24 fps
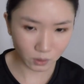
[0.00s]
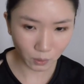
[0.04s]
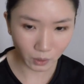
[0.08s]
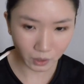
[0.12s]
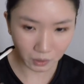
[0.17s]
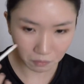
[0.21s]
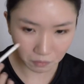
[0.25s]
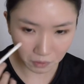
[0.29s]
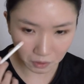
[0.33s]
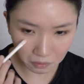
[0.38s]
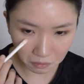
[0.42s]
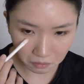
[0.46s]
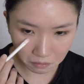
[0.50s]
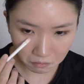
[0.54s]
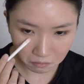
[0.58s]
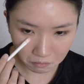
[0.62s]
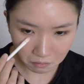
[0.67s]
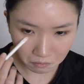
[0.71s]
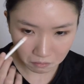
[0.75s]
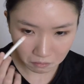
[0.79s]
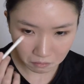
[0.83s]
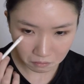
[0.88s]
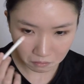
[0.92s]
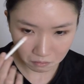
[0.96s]
quite real.
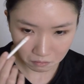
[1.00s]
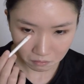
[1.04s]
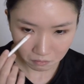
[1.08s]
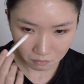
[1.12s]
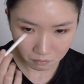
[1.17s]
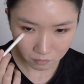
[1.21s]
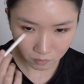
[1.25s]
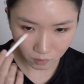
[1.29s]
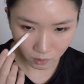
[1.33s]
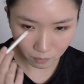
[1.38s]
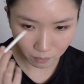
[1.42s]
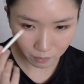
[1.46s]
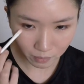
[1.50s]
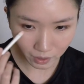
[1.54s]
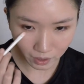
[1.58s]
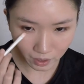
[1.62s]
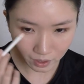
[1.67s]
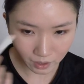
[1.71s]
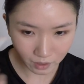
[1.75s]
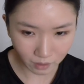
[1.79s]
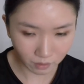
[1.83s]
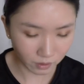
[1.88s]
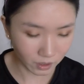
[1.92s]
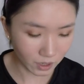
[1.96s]
Not
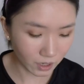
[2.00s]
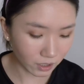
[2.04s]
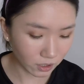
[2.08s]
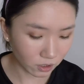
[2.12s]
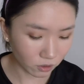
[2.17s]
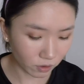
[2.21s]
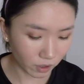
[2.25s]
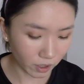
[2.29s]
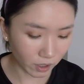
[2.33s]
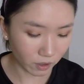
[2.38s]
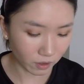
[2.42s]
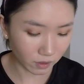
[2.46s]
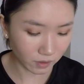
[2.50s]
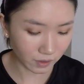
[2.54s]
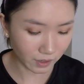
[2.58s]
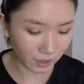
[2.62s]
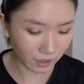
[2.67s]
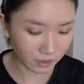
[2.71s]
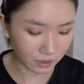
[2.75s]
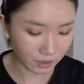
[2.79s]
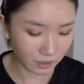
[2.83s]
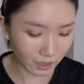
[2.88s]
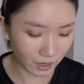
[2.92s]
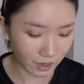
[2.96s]
bad. Okay, let's try it on the
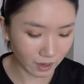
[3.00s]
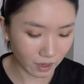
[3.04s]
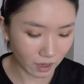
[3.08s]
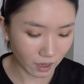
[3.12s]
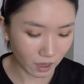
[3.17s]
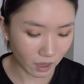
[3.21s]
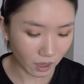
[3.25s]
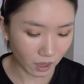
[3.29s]
other side.